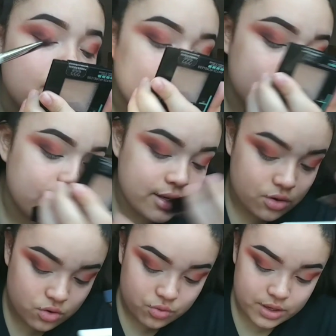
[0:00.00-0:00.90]
And then
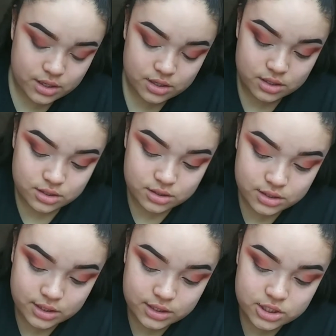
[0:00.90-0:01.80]

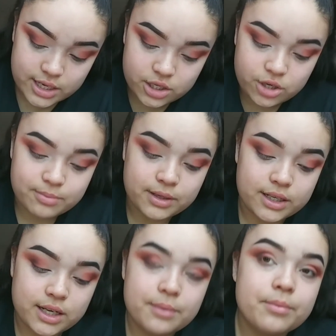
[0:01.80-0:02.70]
then take your
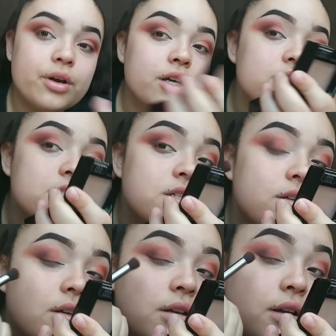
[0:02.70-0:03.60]
blending brush
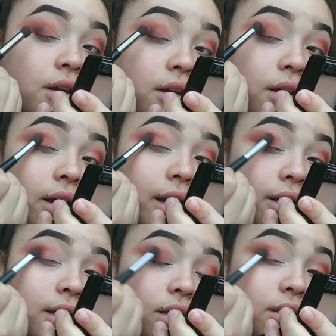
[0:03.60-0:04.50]

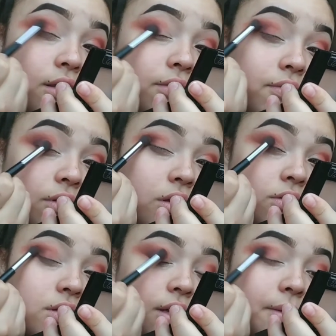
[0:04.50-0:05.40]
and then
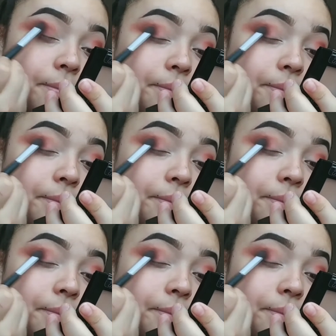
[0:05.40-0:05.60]
diffuse it.